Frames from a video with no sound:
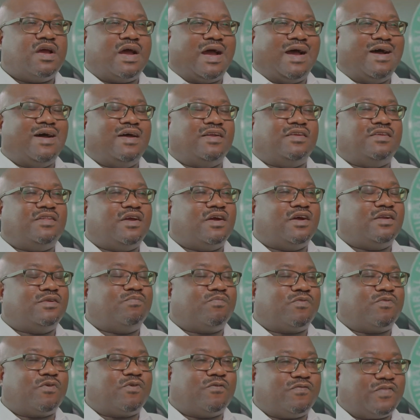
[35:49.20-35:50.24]
And they
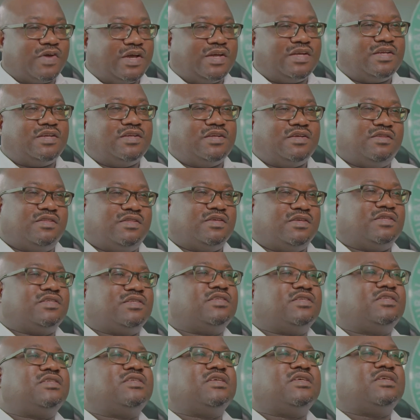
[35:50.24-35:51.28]
had provided
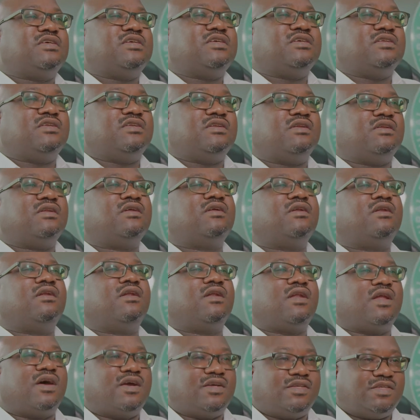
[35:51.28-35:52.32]
this in
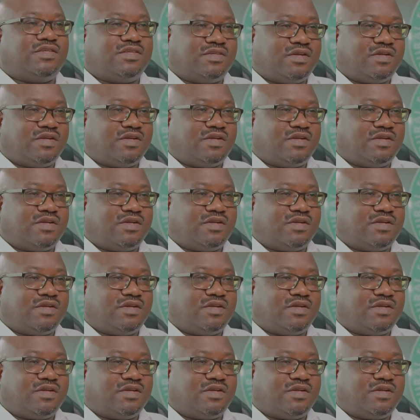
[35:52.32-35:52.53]
large